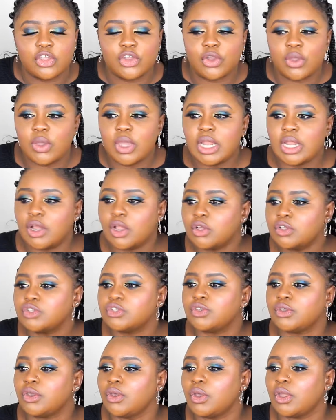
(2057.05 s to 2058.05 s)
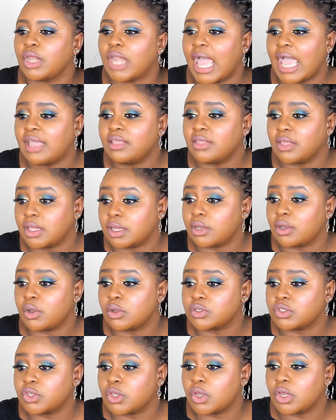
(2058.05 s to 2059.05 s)
You know, it looks good. I think it
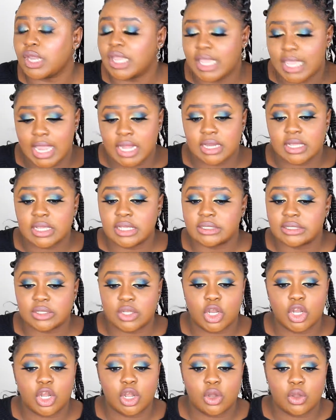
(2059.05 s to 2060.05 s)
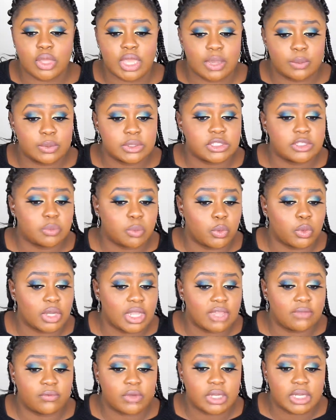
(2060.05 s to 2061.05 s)
looks good. Again, it's not a look I would
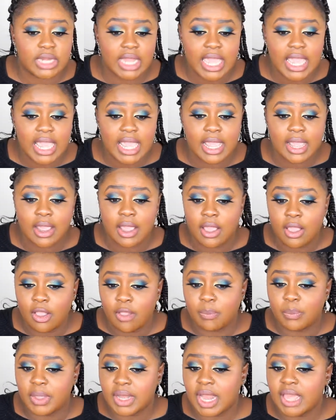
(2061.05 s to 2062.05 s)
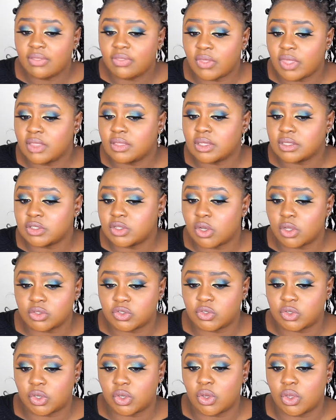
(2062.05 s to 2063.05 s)
sport every day, but I think this
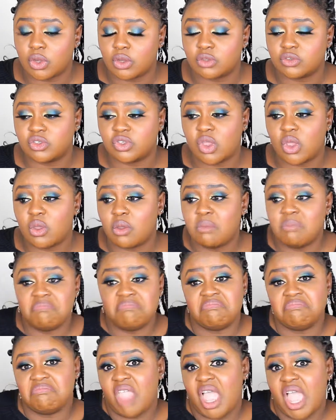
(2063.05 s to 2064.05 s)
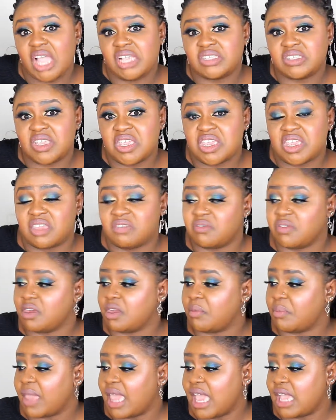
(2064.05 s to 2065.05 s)
looks good. So I say give
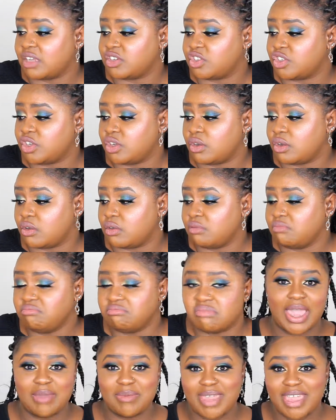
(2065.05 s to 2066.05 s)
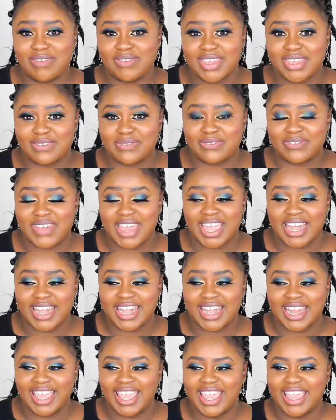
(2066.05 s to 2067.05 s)
it a bash, you know. I'm having
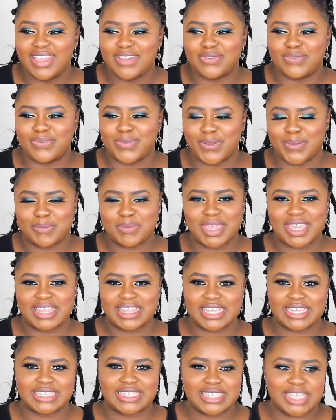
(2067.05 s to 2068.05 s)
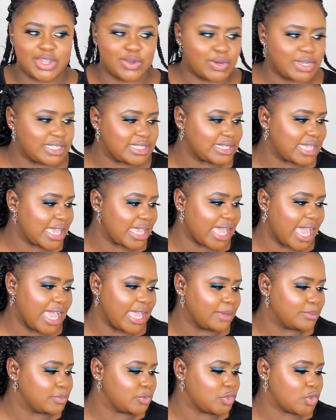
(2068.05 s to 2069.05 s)
fun filming these series. Like
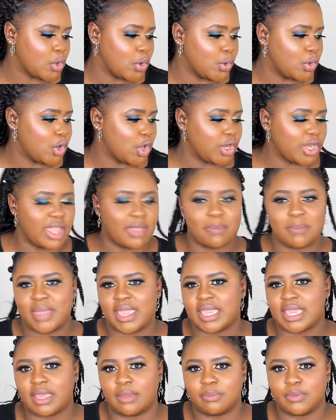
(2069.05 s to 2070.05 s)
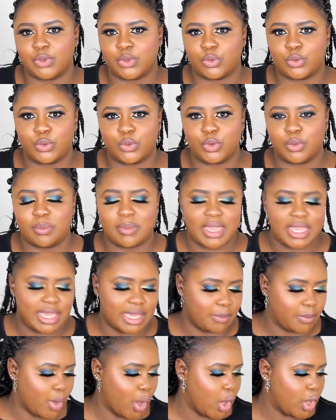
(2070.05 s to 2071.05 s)
I am so not a makeup guru,
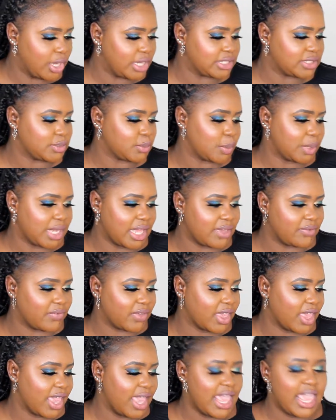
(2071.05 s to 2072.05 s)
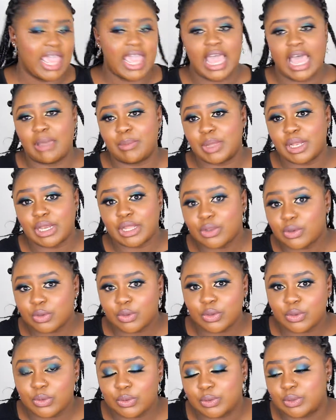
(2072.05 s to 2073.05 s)
makeup artist, whatever. I'm a
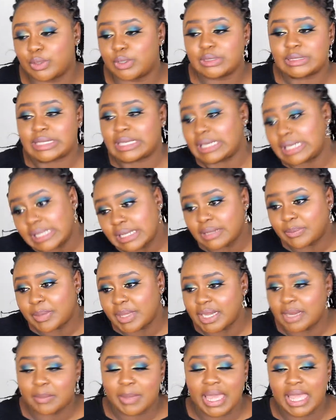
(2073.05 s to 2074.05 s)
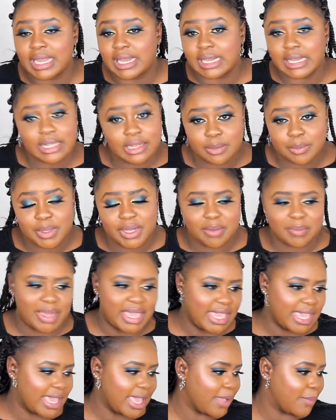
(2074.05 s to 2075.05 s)
little girl who knows a little bit about a little bit of
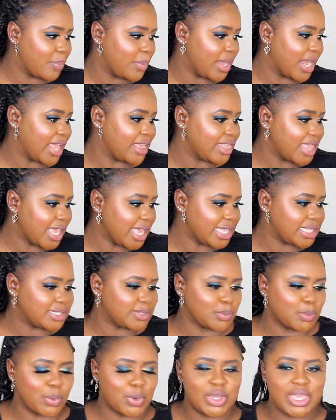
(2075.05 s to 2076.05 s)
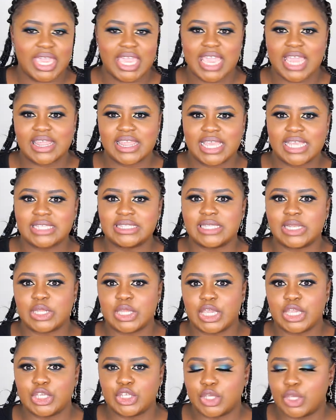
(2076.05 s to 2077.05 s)
makeup, but I think it's working. I think it's
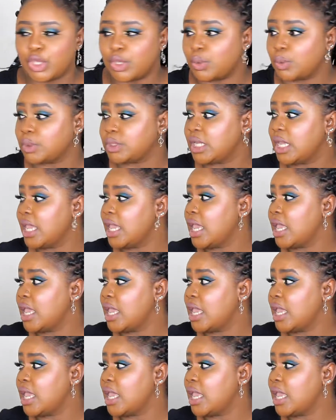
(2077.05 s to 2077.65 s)
looking cute.